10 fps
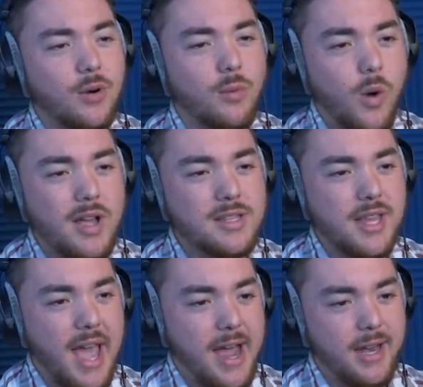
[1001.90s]
door was
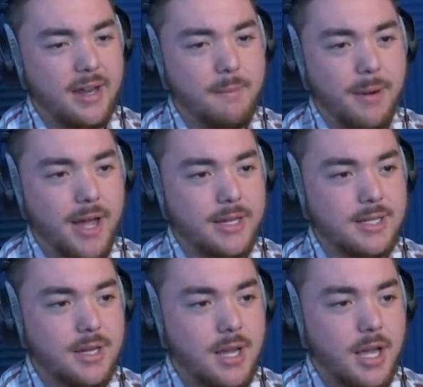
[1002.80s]
added,
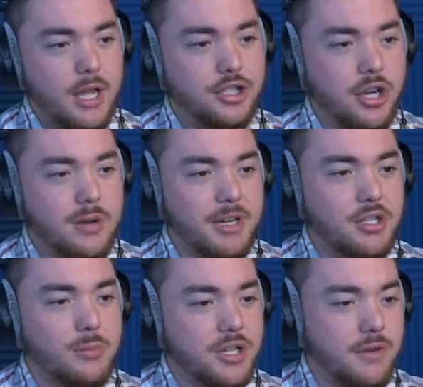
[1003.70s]
but it shouldn't be
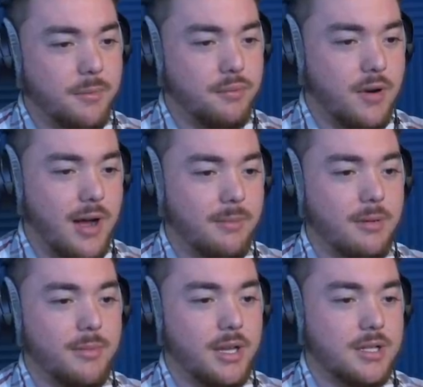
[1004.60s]
too much of a
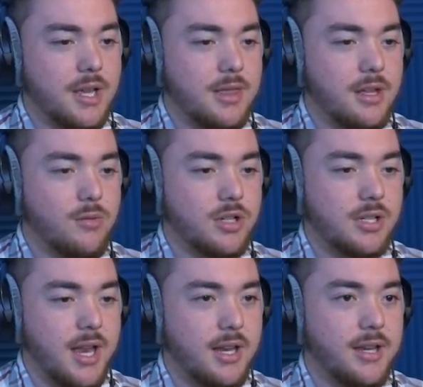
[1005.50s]
problem because I think we're just
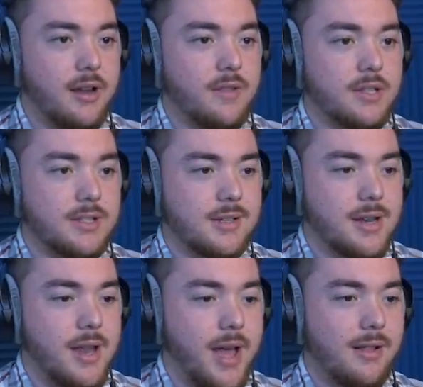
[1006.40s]
heading down in this
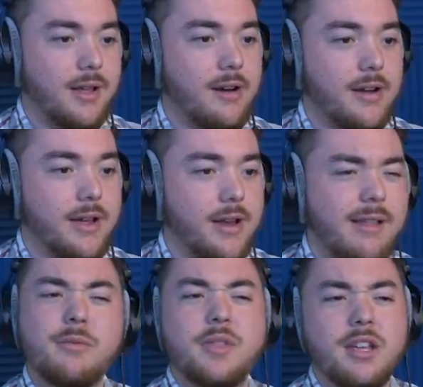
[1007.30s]
canal area, and I
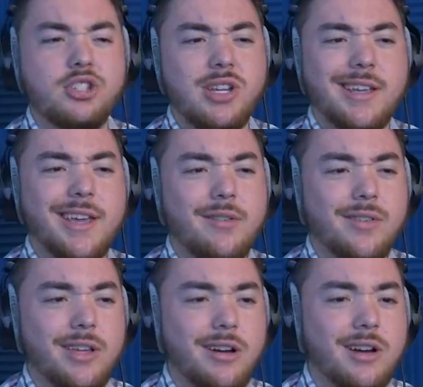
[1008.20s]
don't think she can get over
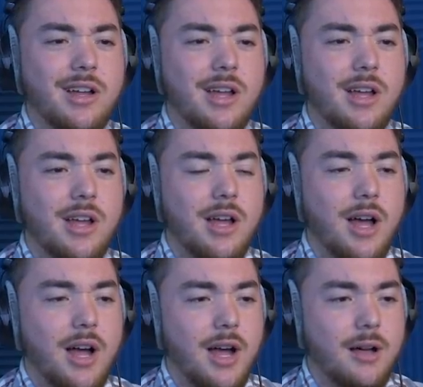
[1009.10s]
here.
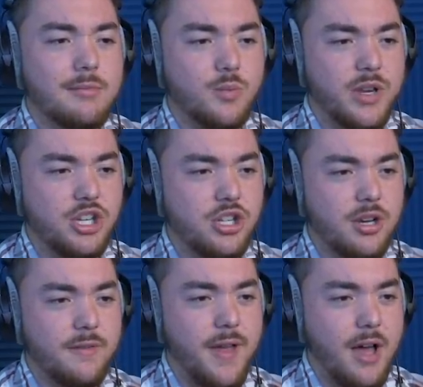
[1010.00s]
We should
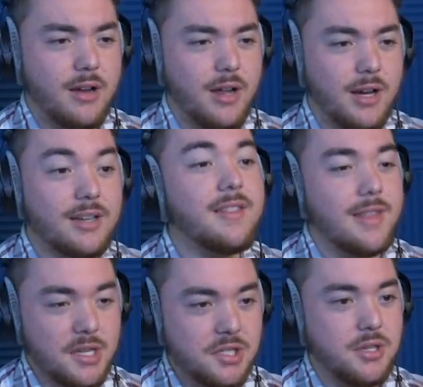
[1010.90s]
have unlocked
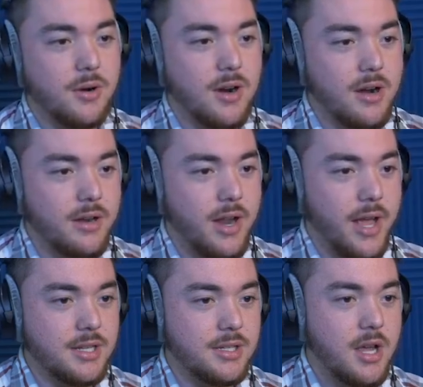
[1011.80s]
this door, nice,